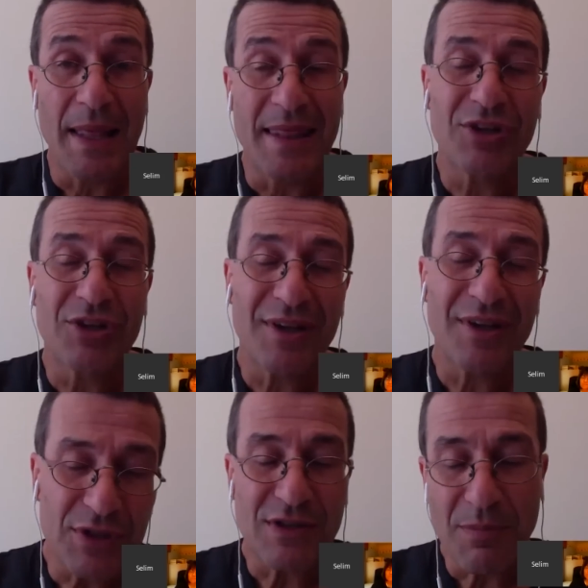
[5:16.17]
There are
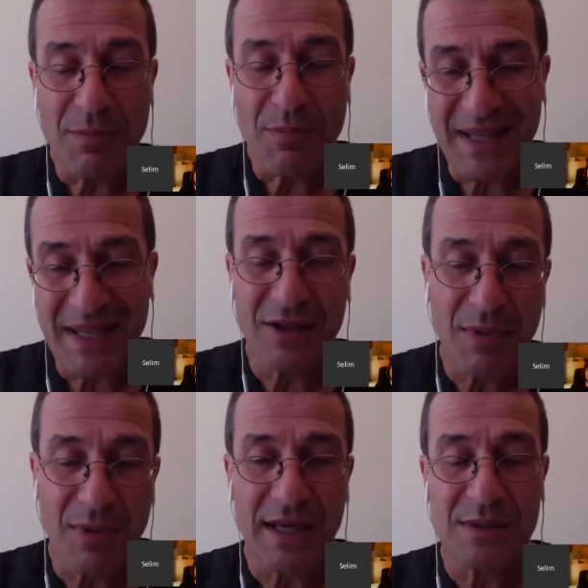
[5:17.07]
differences of opinion
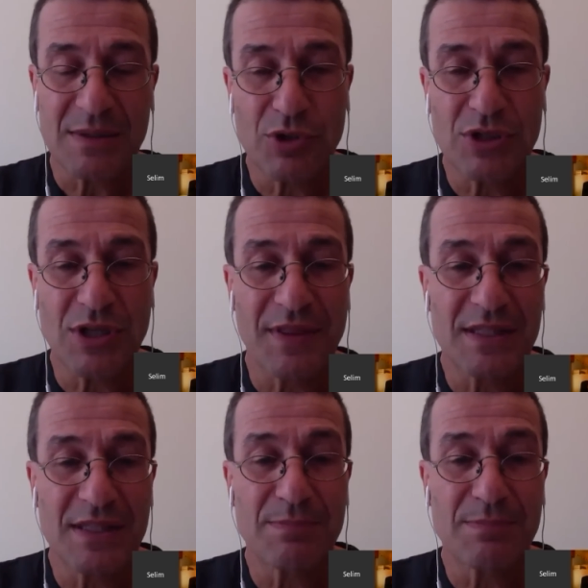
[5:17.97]
among experts on
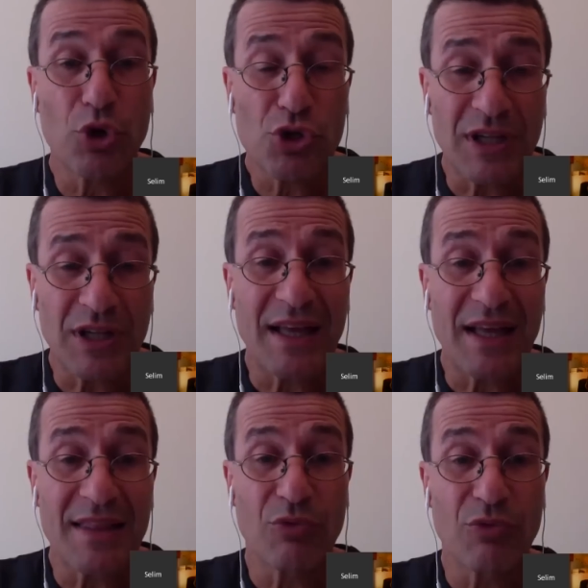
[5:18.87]
this. Personally,
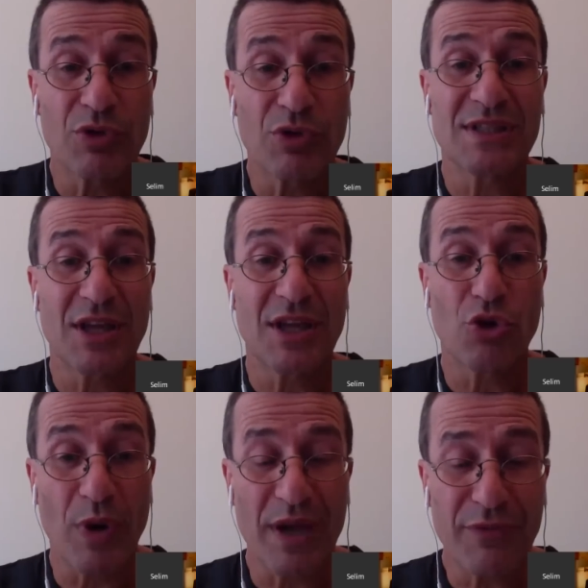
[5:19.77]
I think we should stay
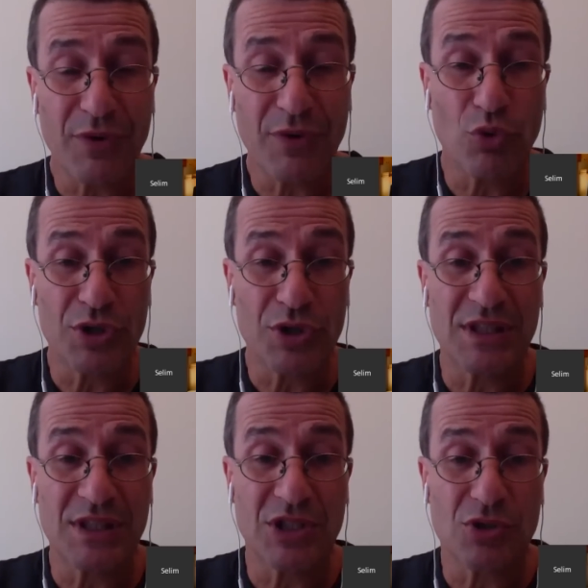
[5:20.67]
away from the word
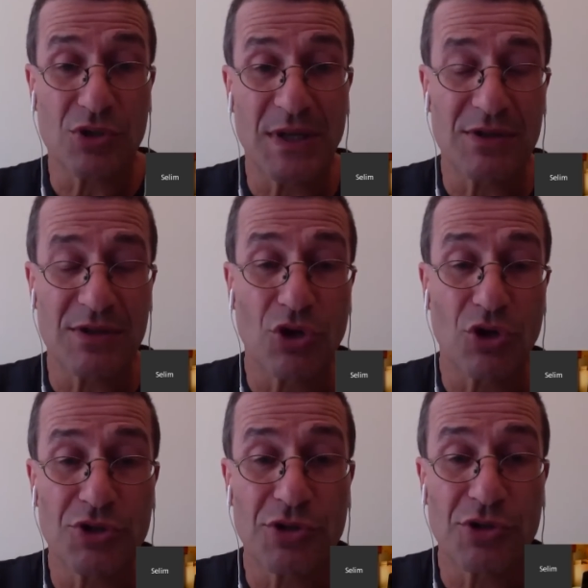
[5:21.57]
seizures because it
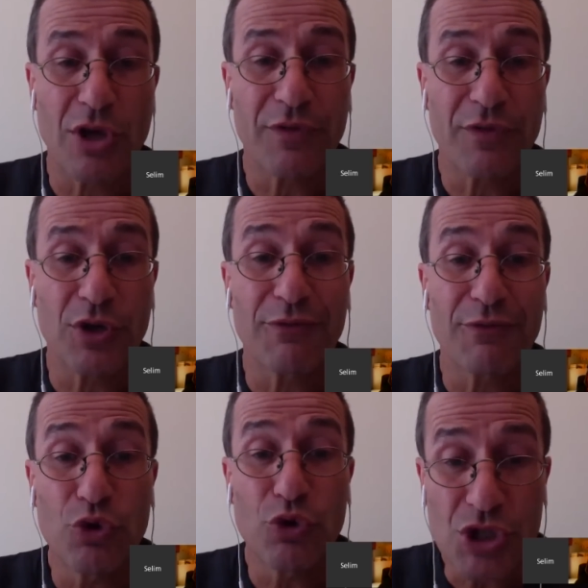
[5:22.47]
causes a lot of
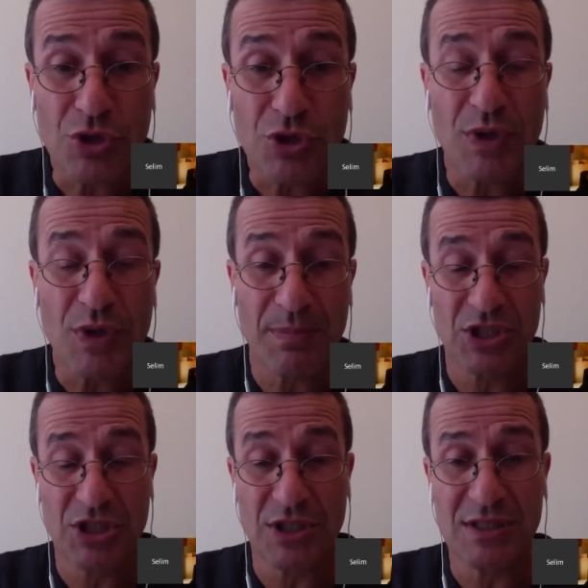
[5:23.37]
confusion with
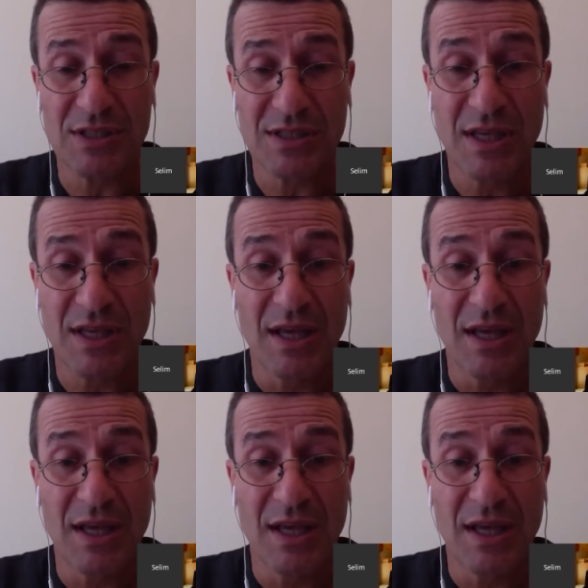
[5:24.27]
patients